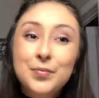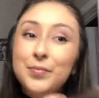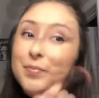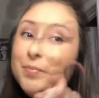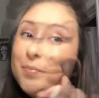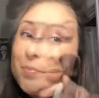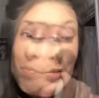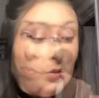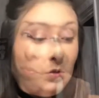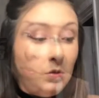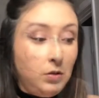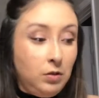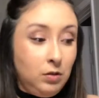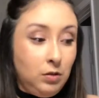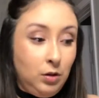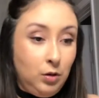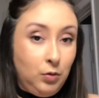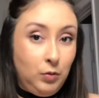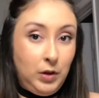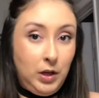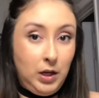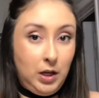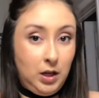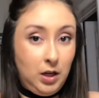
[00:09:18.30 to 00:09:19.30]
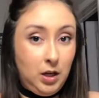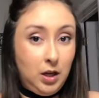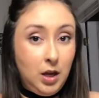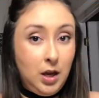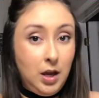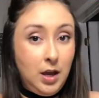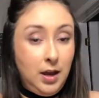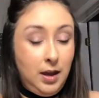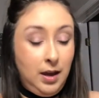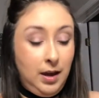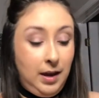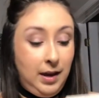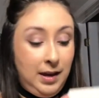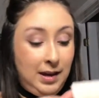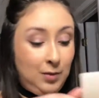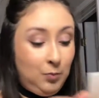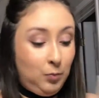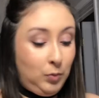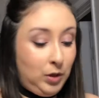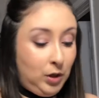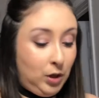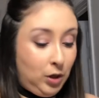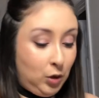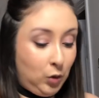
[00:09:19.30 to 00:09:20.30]
into the glow kit,
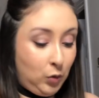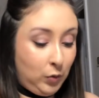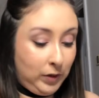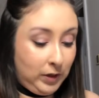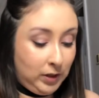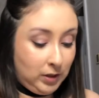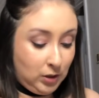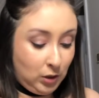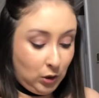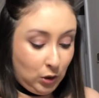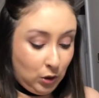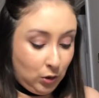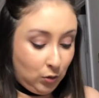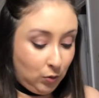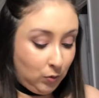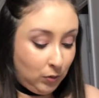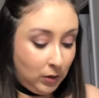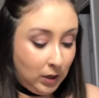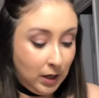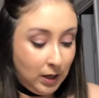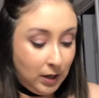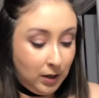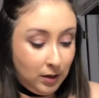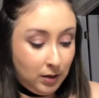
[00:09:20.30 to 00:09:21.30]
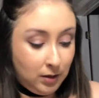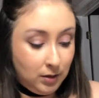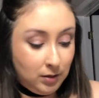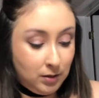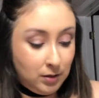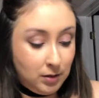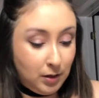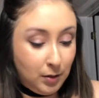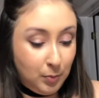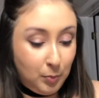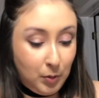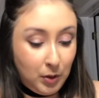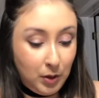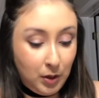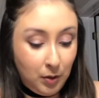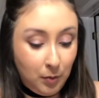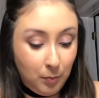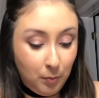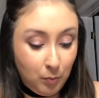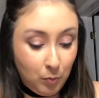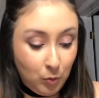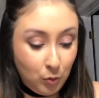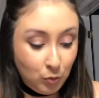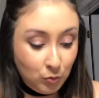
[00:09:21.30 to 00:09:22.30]
and we are going to dip
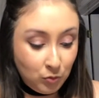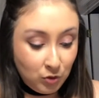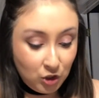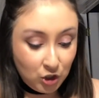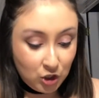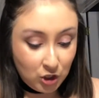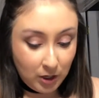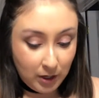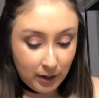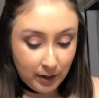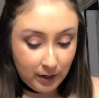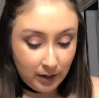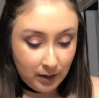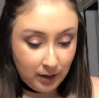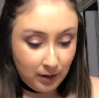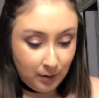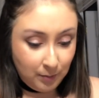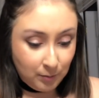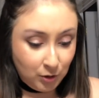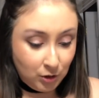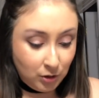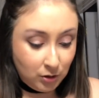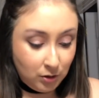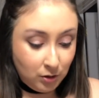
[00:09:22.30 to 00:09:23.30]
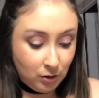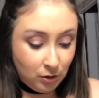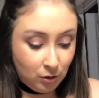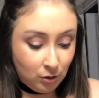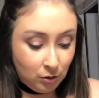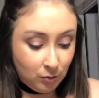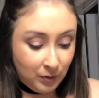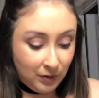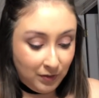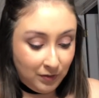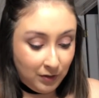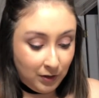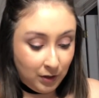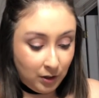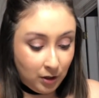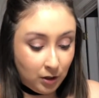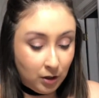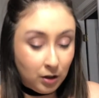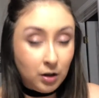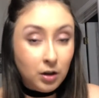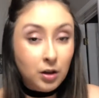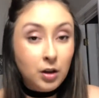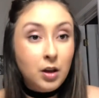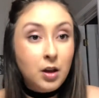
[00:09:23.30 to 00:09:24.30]
Moonshine. I'm just going to use my
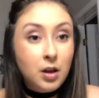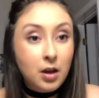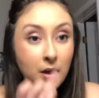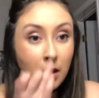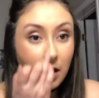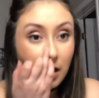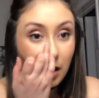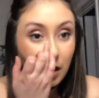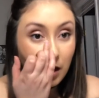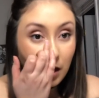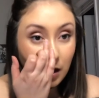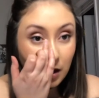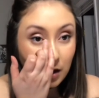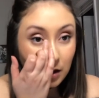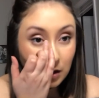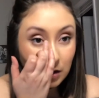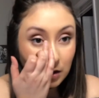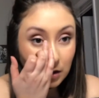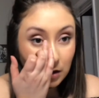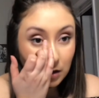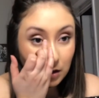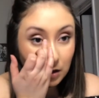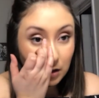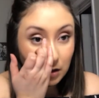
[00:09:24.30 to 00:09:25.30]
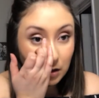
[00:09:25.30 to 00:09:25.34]
finger and